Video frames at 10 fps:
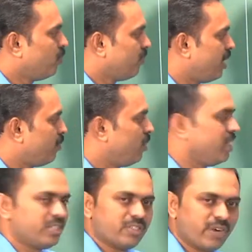weld pool
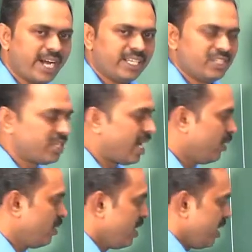is wide and
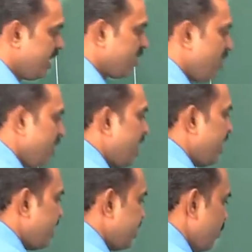shallow is called the
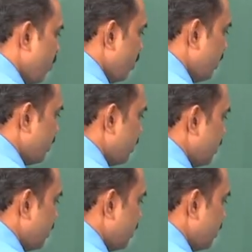conduction mode.